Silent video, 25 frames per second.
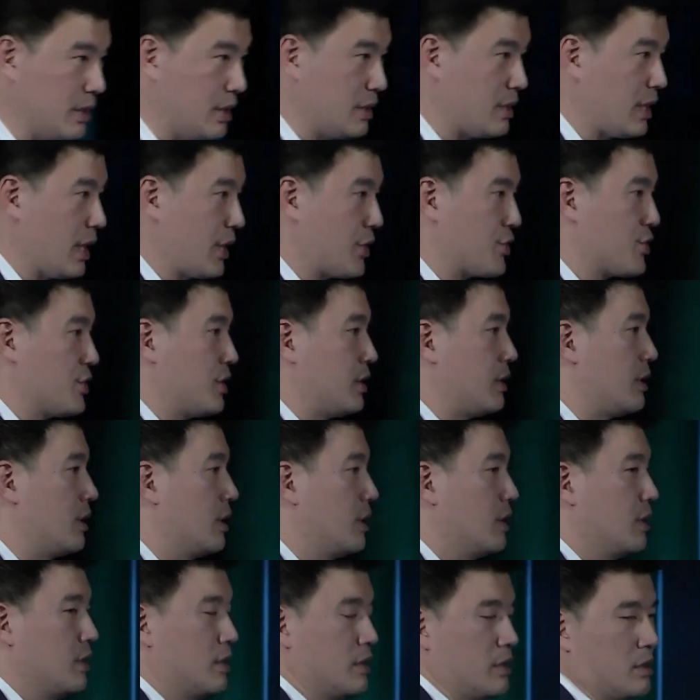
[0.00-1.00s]
detection,
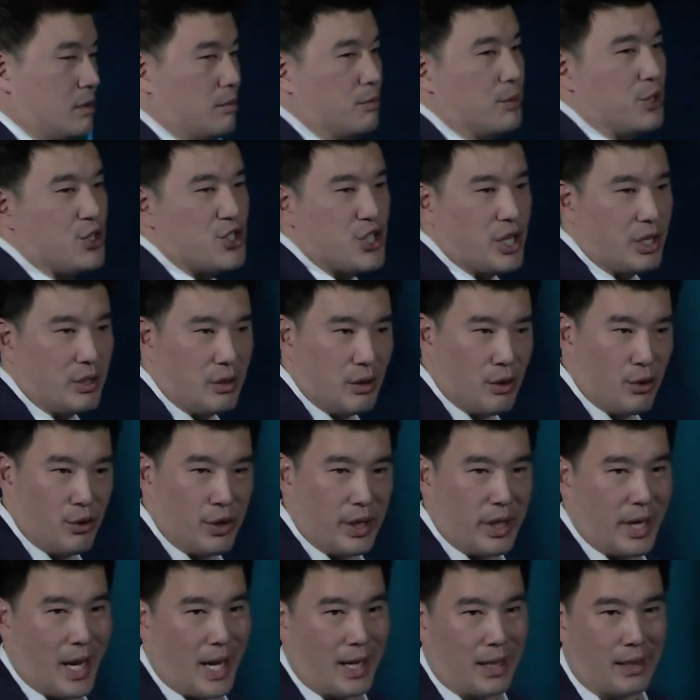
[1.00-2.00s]
machine
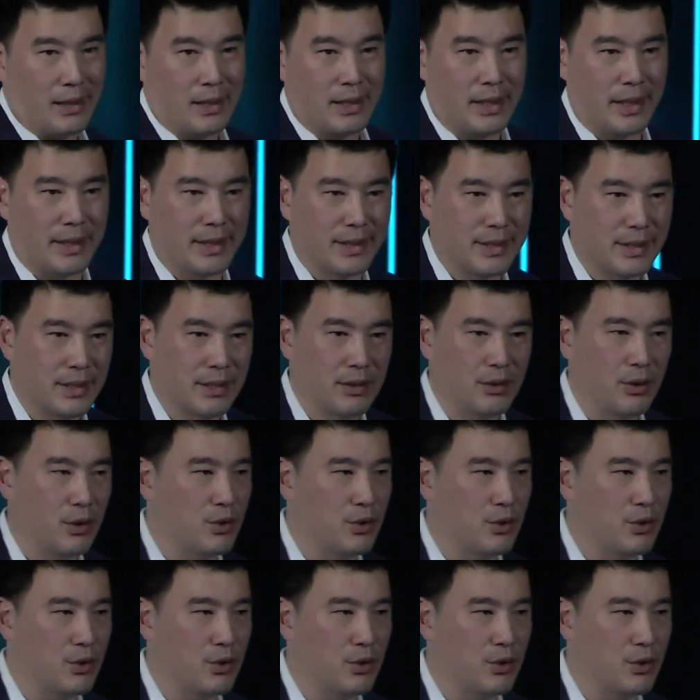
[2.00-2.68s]
learning analytics.